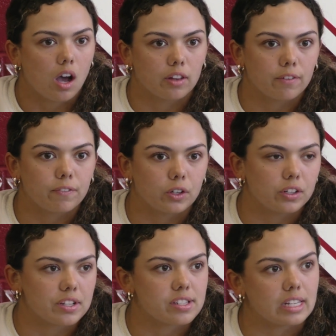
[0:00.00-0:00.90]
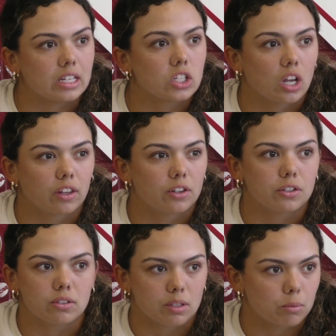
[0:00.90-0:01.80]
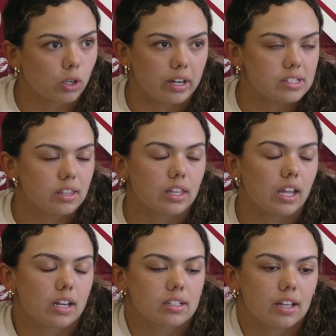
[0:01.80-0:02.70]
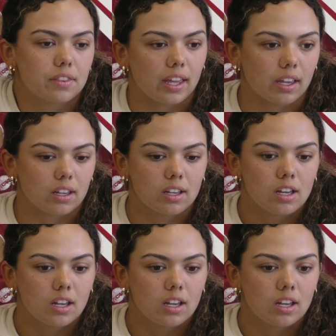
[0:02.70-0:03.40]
on the field and see each other do some crazy things, I think,